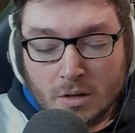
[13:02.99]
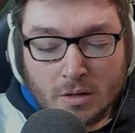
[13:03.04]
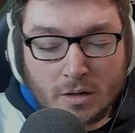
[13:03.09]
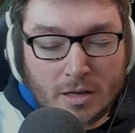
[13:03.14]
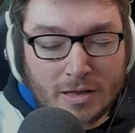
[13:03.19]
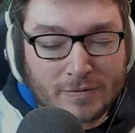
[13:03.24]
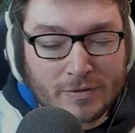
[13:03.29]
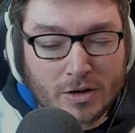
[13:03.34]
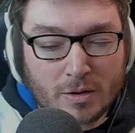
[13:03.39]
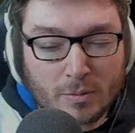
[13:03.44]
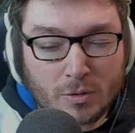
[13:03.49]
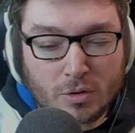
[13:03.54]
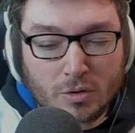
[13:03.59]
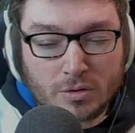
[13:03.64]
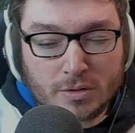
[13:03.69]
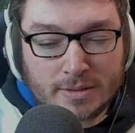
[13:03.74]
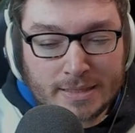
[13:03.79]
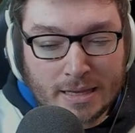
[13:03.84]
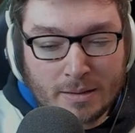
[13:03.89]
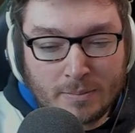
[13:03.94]
Now, I haven't come
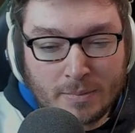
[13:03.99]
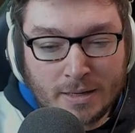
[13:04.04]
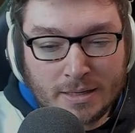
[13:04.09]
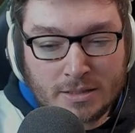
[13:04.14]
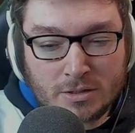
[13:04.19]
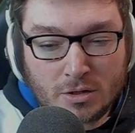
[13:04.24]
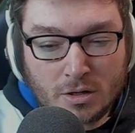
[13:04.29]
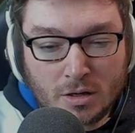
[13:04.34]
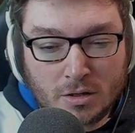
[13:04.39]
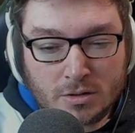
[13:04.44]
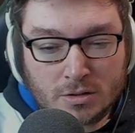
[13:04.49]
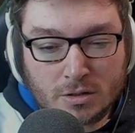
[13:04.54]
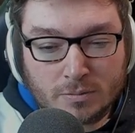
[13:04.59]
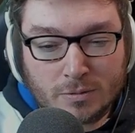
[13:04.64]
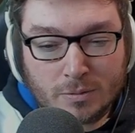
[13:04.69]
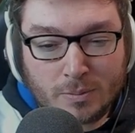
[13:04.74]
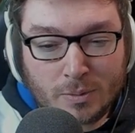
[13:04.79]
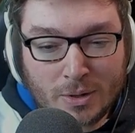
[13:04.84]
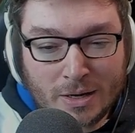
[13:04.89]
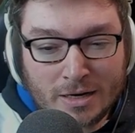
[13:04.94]
across that many
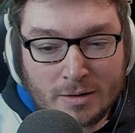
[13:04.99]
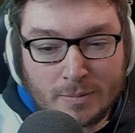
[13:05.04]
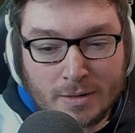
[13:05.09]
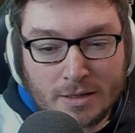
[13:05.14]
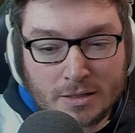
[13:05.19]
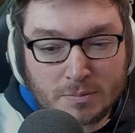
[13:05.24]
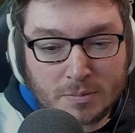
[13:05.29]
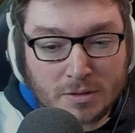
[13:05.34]
unstoppable enemies,